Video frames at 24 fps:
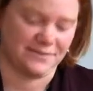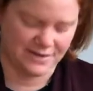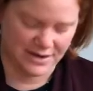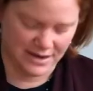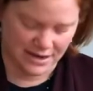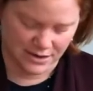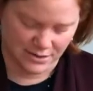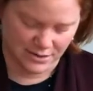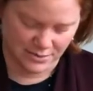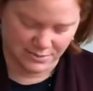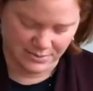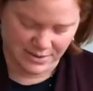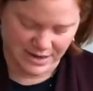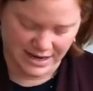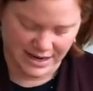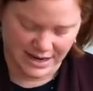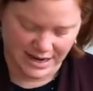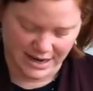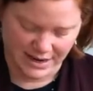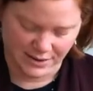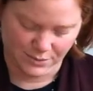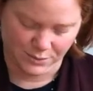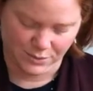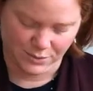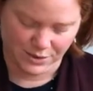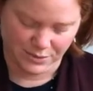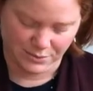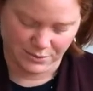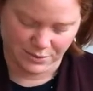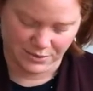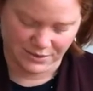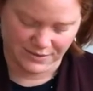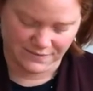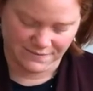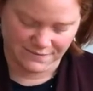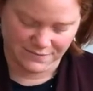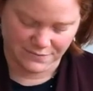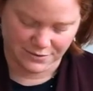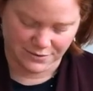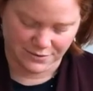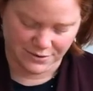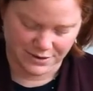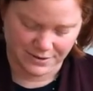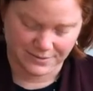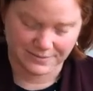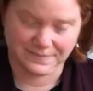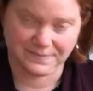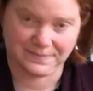now, but at
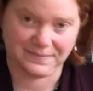1.4.